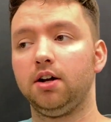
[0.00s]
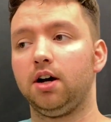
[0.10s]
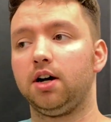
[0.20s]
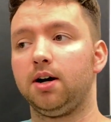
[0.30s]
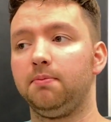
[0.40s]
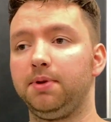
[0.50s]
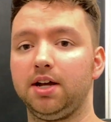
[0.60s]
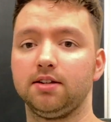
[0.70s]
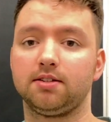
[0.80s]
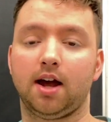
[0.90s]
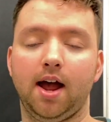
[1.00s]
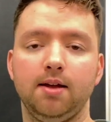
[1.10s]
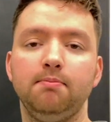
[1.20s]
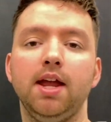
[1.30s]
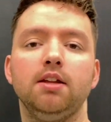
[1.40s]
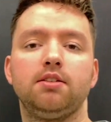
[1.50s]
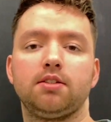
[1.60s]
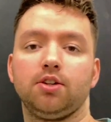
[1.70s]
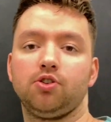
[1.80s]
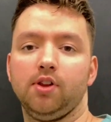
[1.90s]
uh, because I made it
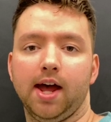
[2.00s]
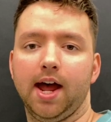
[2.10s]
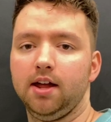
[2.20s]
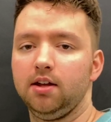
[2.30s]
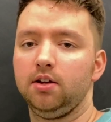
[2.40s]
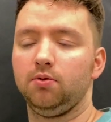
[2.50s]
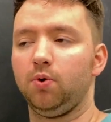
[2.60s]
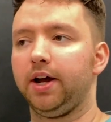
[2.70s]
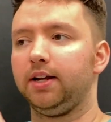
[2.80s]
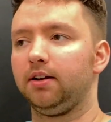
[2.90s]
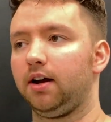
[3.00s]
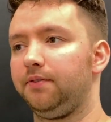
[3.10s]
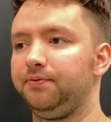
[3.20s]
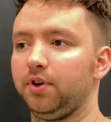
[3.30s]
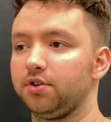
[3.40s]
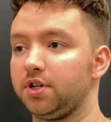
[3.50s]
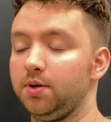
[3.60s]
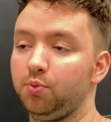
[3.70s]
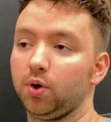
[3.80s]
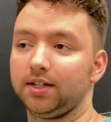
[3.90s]
such that when there's an
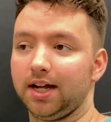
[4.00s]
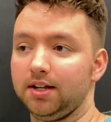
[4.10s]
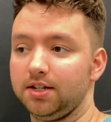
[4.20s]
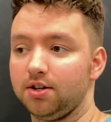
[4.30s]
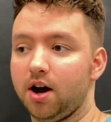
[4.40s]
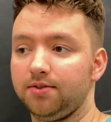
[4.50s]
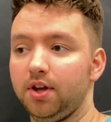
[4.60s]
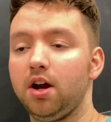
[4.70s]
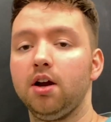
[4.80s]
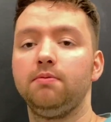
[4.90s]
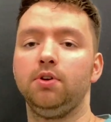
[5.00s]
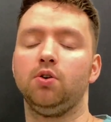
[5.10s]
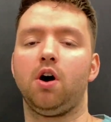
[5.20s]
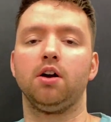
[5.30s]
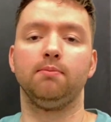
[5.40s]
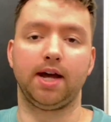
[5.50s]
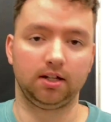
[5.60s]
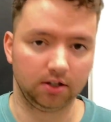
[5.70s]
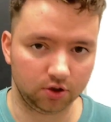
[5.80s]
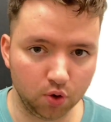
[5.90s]
import that is not there, it'll
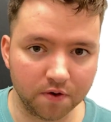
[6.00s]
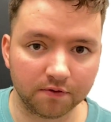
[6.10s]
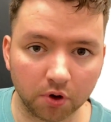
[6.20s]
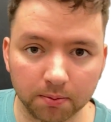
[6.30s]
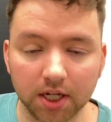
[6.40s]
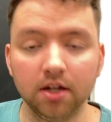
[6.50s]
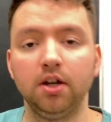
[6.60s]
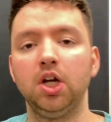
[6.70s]
automatically do it for me.